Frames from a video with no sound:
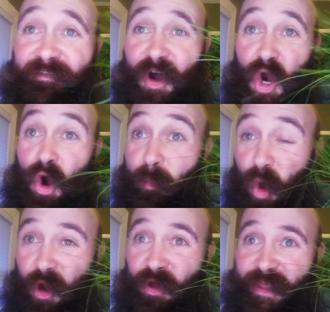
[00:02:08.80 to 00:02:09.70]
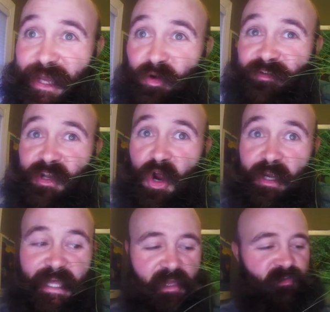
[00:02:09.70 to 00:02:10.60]
jojoba oil that goes into our
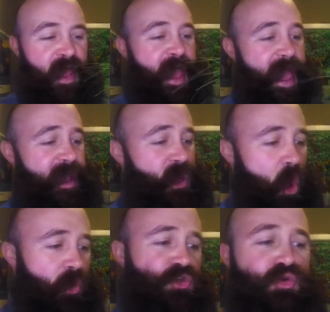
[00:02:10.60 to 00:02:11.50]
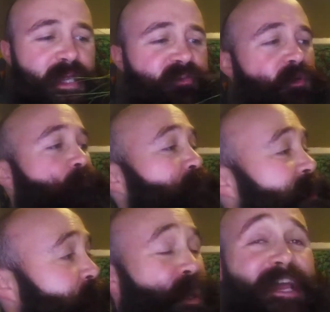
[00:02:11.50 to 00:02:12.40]
kits, and our trees are
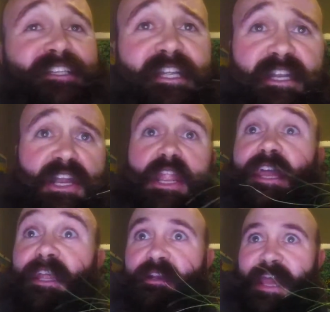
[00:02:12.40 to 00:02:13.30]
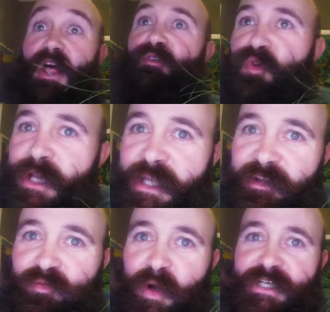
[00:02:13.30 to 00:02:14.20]
being planted in California
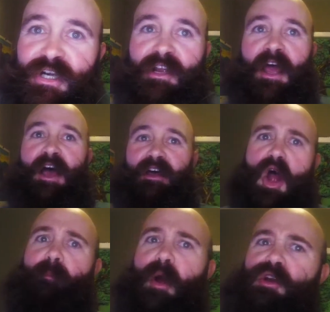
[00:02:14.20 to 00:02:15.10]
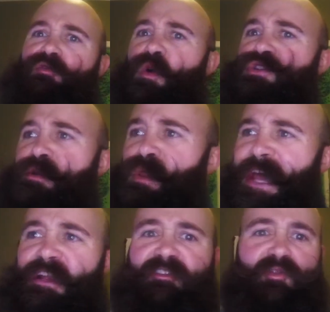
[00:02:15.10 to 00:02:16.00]
this winter. Our partners One Tree
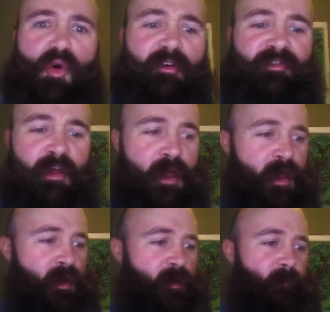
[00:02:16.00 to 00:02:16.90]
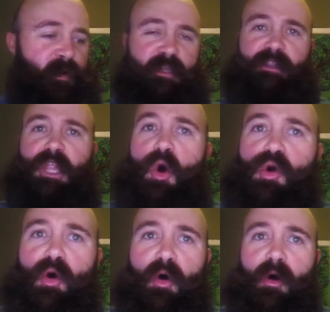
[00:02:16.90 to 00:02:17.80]
Planted source
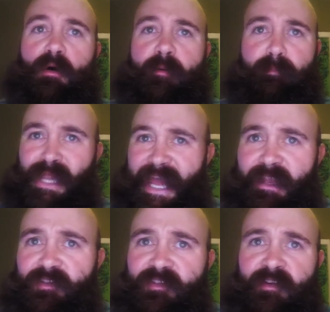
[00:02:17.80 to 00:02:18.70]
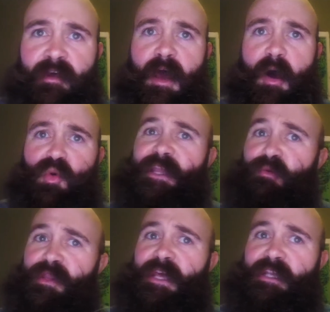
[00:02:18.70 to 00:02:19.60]
local plants
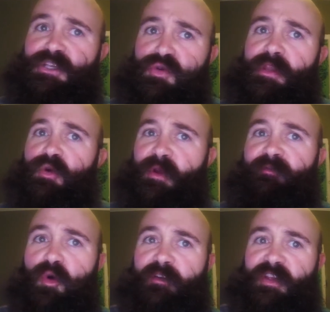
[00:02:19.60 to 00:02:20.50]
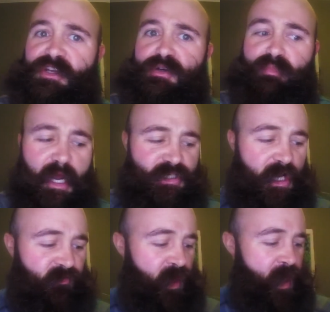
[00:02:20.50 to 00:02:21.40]
when they do their reforestation
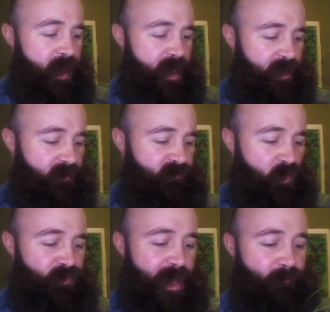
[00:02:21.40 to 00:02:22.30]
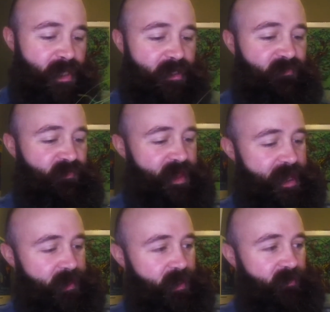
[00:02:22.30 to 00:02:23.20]
projects, and so that means
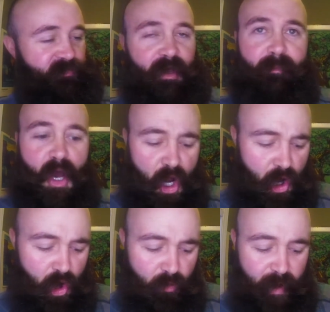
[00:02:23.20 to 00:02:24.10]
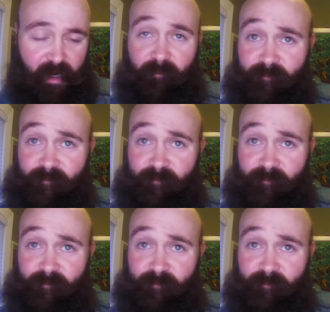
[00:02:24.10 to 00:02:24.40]
that some jojoba